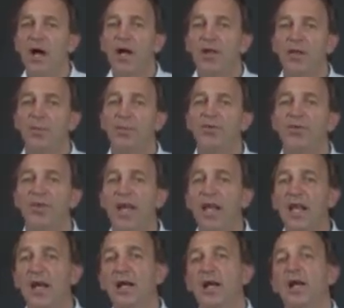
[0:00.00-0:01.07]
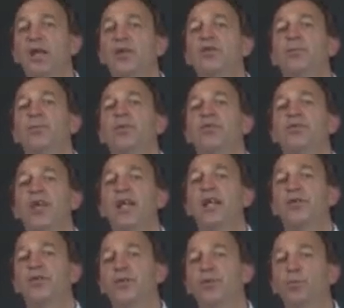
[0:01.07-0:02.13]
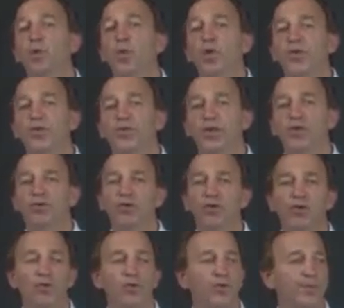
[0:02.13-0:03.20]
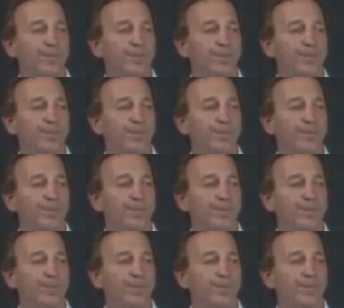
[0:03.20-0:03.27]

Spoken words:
and the patella and patella support tissues.